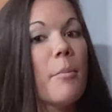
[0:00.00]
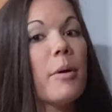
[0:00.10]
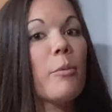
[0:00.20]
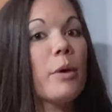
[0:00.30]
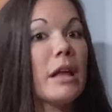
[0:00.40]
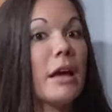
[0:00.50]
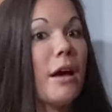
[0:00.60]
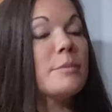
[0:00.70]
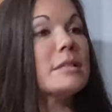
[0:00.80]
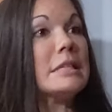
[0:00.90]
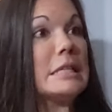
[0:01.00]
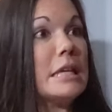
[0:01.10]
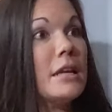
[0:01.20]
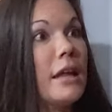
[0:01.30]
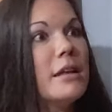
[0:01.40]
But when it comes to
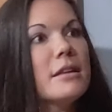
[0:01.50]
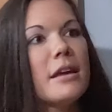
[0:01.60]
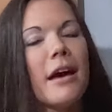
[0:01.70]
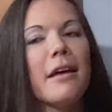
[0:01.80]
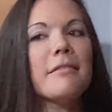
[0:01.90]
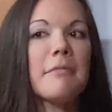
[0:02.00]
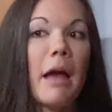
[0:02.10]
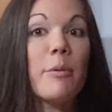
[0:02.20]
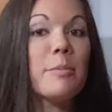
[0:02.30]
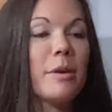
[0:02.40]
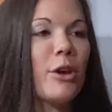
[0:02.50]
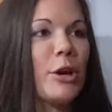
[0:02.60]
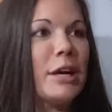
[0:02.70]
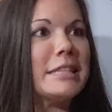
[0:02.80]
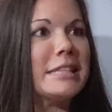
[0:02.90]
tea in India, I would be
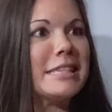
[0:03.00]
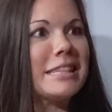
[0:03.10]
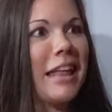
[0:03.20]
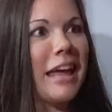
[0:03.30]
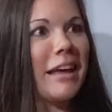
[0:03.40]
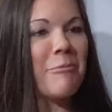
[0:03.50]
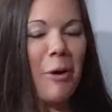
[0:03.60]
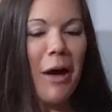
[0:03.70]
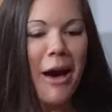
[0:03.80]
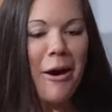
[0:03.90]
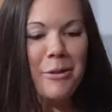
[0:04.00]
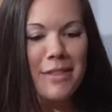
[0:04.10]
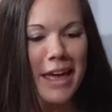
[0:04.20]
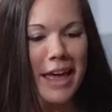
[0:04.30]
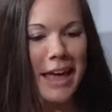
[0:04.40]
curious as to, like, well, how
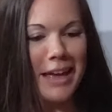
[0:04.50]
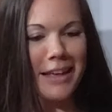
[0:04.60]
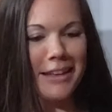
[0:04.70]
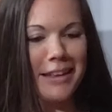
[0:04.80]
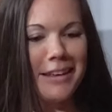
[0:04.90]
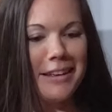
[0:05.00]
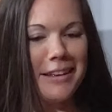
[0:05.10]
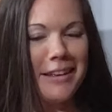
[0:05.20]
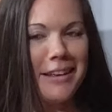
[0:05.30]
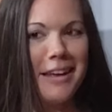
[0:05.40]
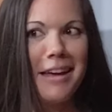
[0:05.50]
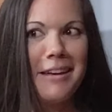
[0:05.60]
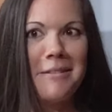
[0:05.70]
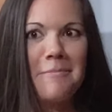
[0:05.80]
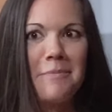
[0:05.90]
do they
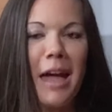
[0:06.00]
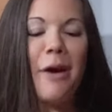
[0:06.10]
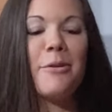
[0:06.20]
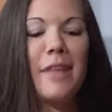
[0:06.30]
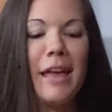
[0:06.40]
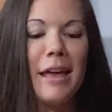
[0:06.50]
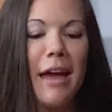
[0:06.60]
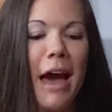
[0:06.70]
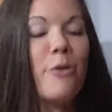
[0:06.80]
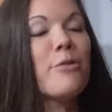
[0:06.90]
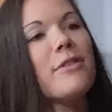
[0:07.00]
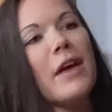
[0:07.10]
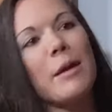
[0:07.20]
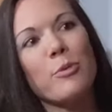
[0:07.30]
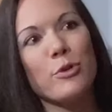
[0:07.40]

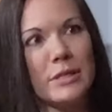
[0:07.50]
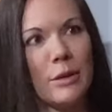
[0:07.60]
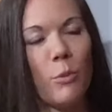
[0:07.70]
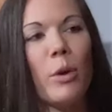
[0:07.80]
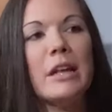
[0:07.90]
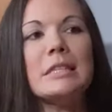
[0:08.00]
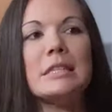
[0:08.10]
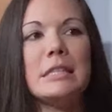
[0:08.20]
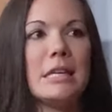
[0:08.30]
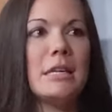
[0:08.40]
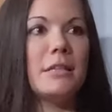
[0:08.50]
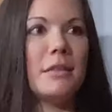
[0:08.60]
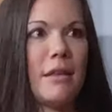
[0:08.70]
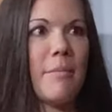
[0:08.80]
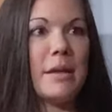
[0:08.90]
produce it? What is tea
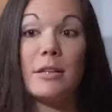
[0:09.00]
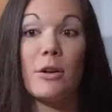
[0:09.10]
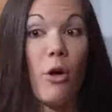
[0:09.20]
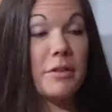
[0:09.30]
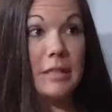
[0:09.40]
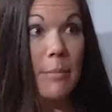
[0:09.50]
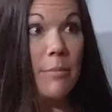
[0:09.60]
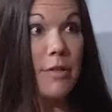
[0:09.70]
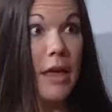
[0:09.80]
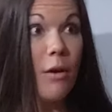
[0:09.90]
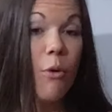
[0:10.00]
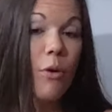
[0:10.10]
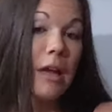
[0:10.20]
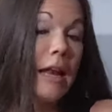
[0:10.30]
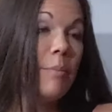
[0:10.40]
to them? Is it all the same thing,
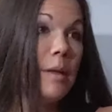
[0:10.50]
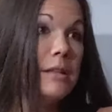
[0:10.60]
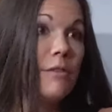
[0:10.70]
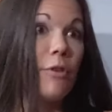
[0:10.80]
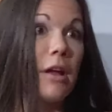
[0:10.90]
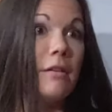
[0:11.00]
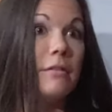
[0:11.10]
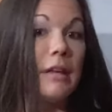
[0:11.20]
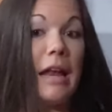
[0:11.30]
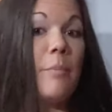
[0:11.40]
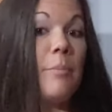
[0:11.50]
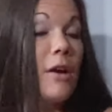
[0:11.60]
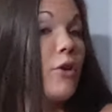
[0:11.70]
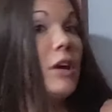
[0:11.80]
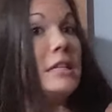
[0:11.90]
or can it be different? Can it
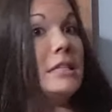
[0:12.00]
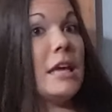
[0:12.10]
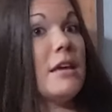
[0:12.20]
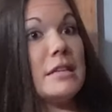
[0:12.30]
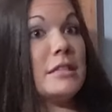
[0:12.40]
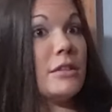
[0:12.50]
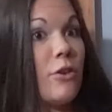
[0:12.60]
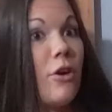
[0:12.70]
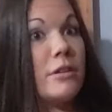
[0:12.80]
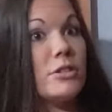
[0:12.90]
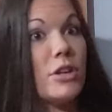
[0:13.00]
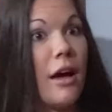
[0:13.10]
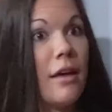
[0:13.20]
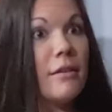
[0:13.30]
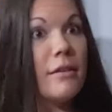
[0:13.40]
be a green tea and they still call it chai?